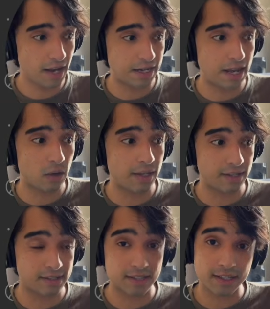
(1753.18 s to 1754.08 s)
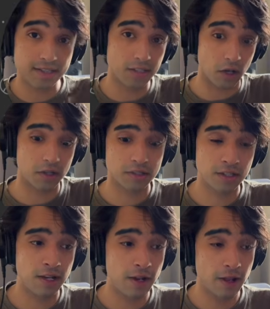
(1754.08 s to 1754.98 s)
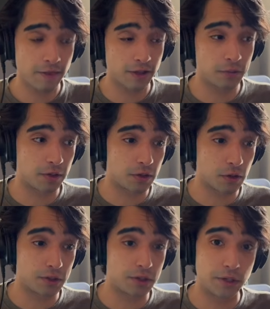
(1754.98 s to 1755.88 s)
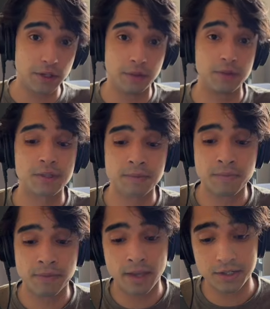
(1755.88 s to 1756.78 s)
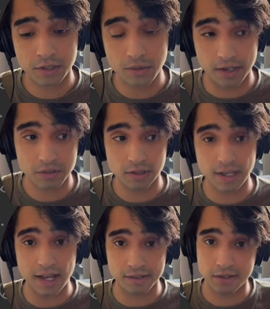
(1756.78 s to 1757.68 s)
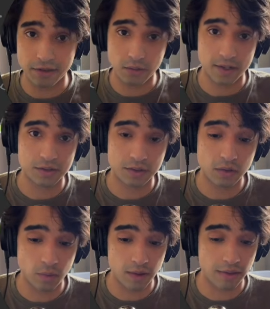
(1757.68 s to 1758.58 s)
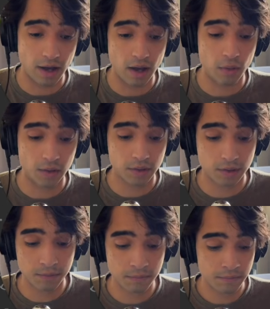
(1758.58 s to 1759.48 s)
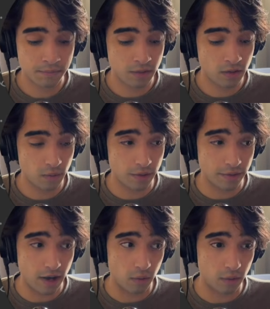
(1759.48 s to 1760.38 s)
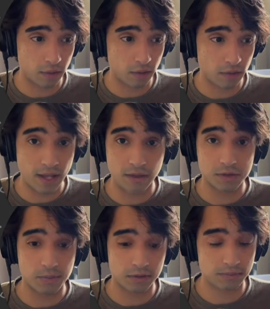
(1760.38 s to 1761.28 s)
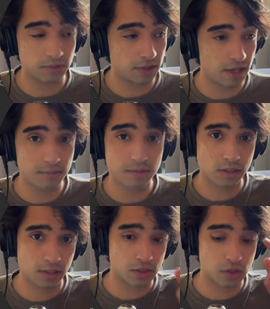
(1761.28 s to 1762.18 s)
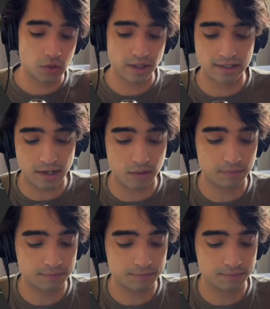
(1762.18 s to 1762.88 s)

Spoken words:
and now it is this docs that we're going to use to actually answer the question with our language model. Okay, so let's do that now.